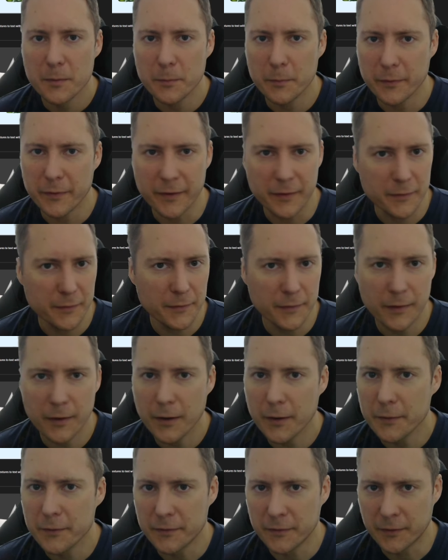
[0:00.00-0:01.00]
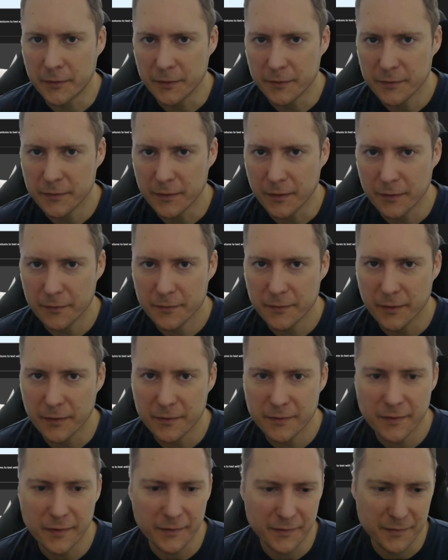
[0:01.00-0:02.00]
but they do loads of good stuff. So
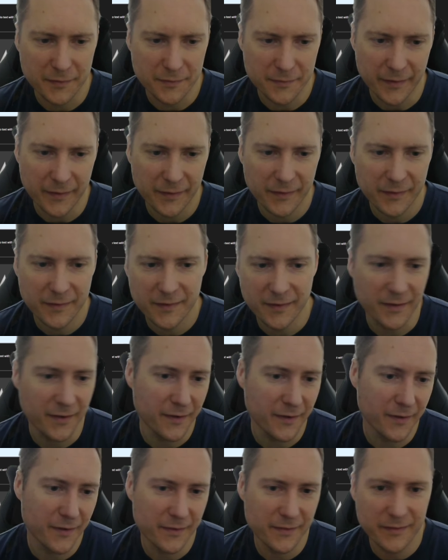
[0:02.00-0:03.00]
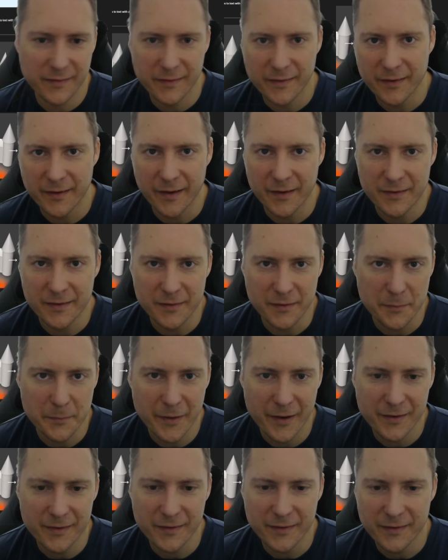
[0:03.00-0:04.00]
text effects, as you
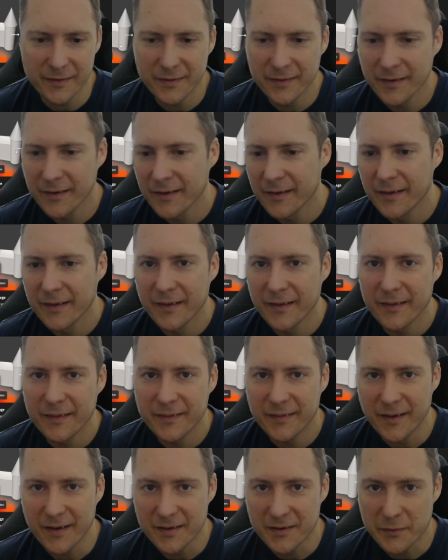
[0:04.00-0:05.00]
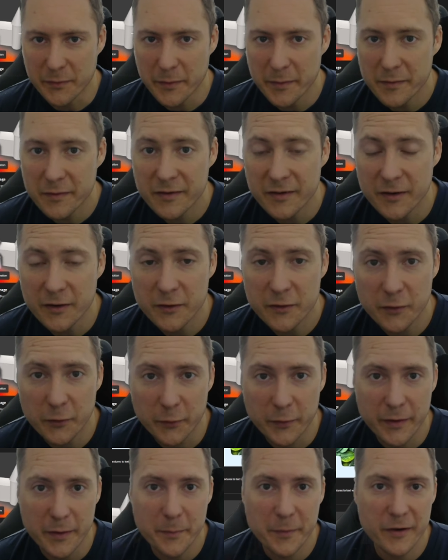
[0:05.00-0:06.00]
imagine, sketch to image, you
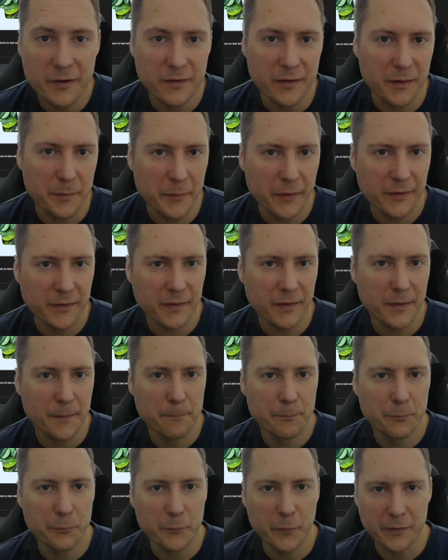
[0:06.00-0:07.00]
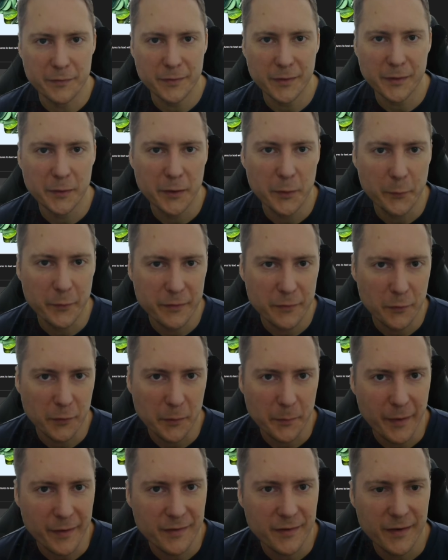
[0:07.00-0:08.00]
draw an image and it makes it. But the thing that we're talking
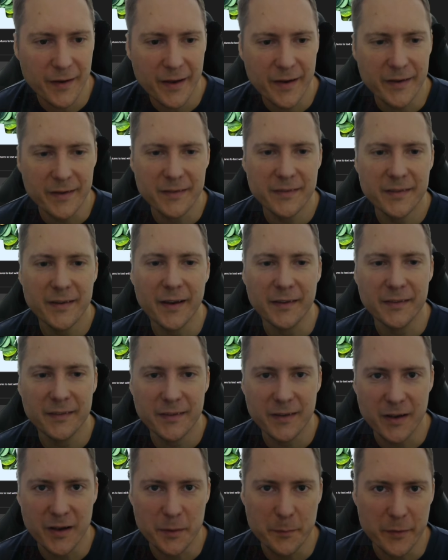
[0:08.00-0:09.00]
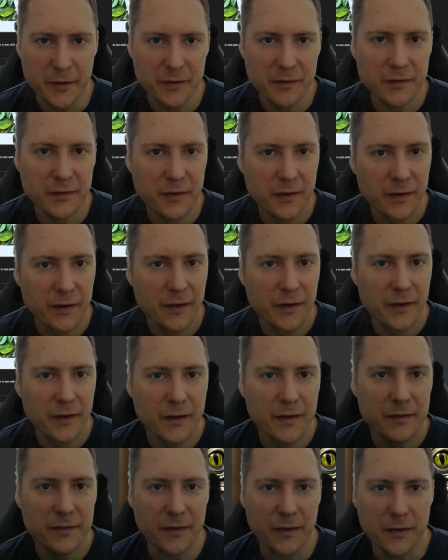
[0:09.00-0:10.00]
about today is text to image.
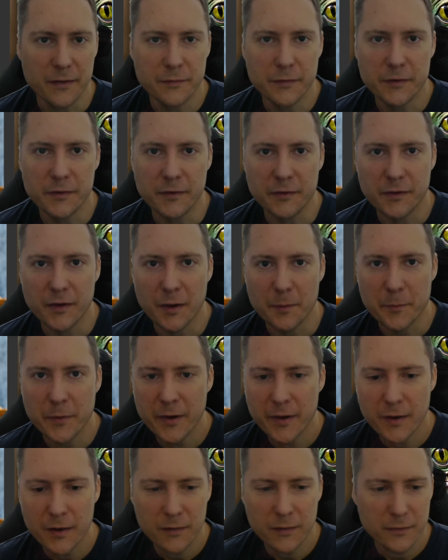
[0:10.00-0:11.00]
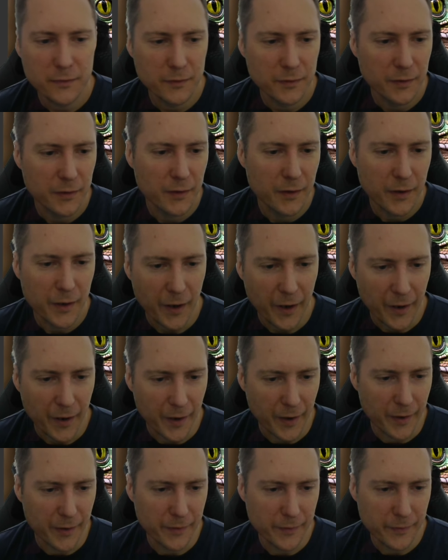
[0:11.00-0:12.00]
So if you just come here,
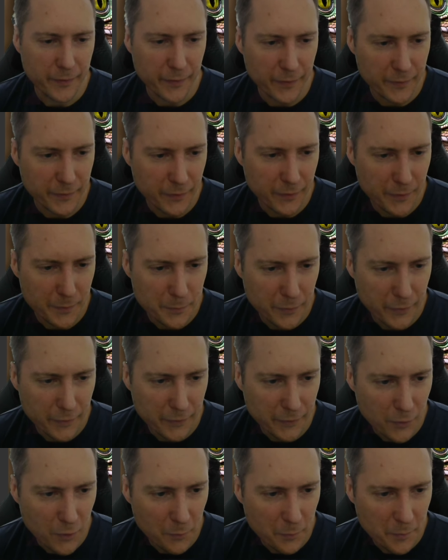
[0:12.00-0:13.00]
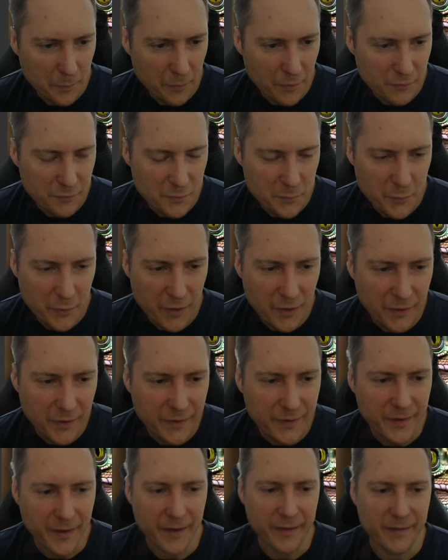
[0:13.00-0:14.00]
and then did I put it in the copy buffer and we're
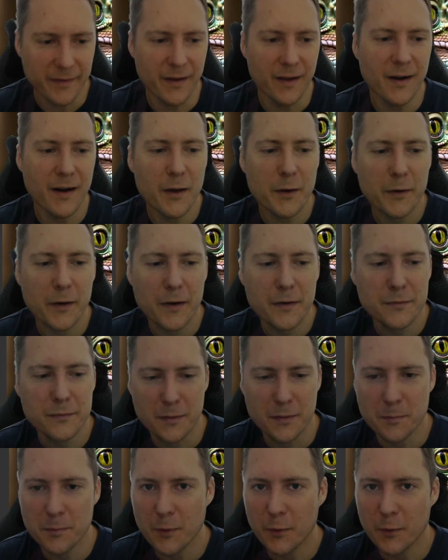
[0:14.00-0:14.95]
lucky? Yeah, a logo for a